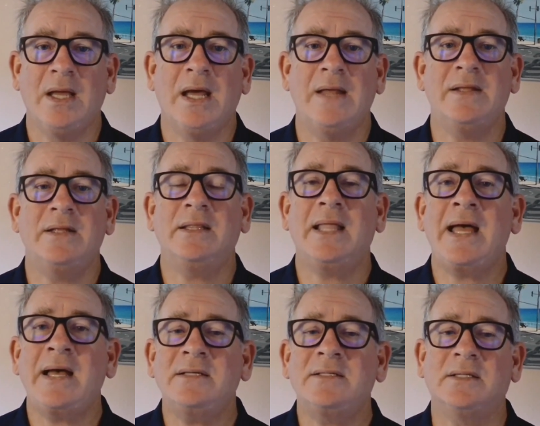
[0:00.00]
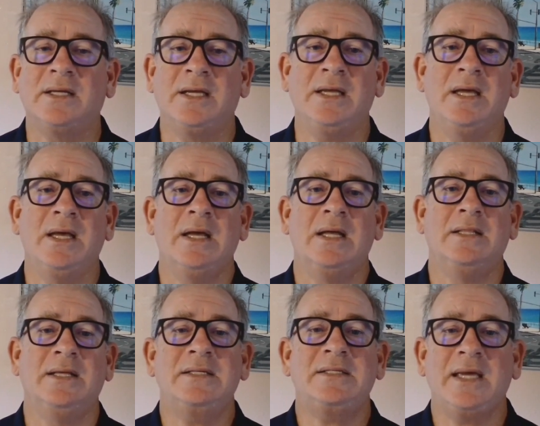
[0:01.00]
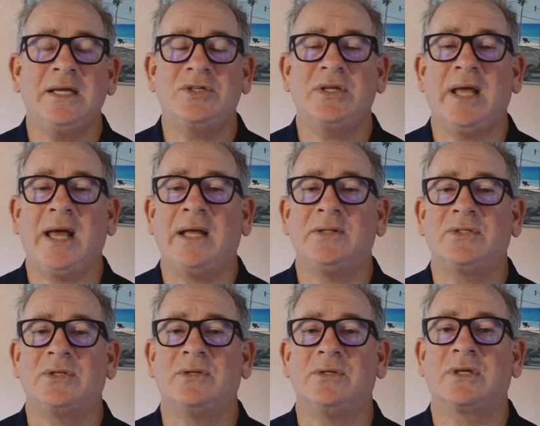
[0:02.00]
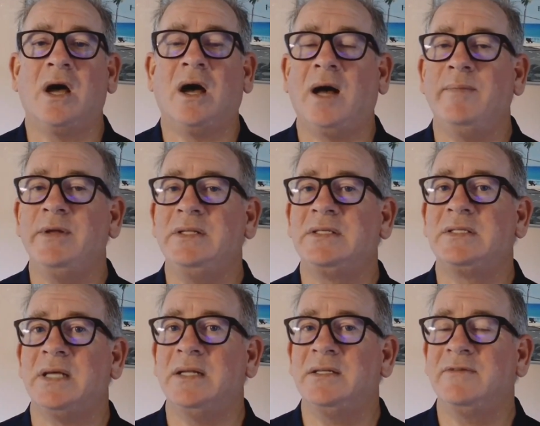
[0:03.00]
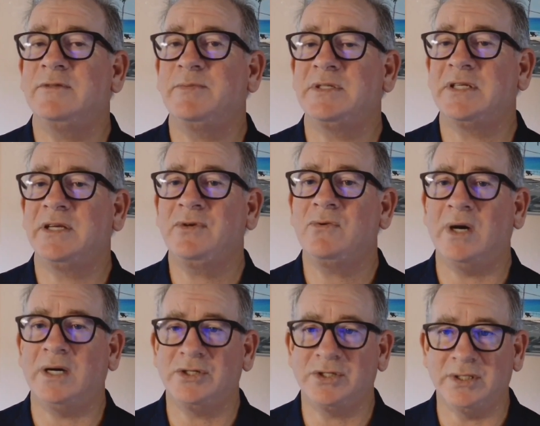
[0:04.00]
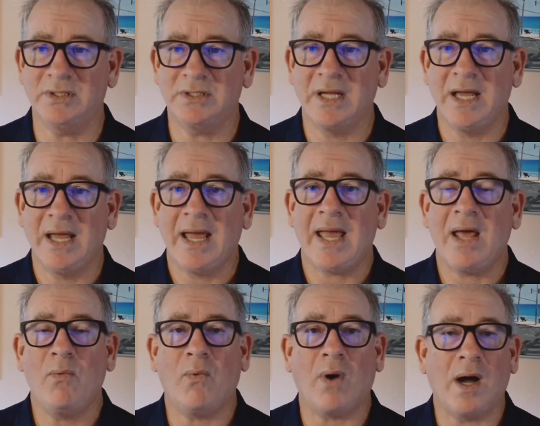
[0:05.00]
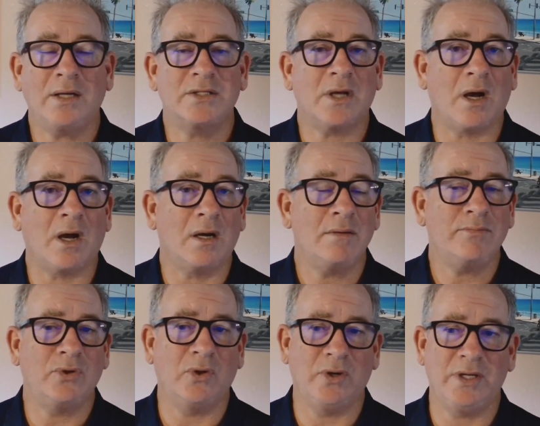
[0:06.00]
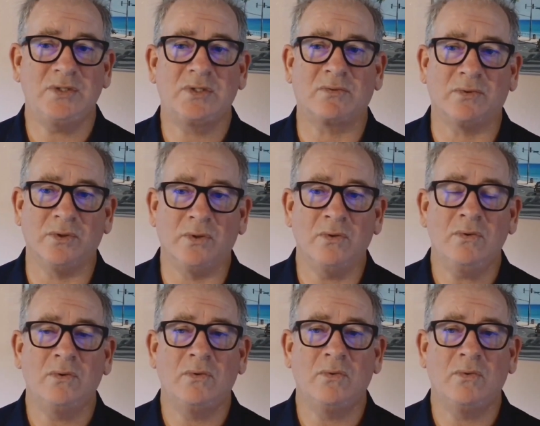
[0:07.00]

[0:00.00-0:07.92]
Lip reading: And then lastly, this agent answers common incentive-specific questions and walks our employees through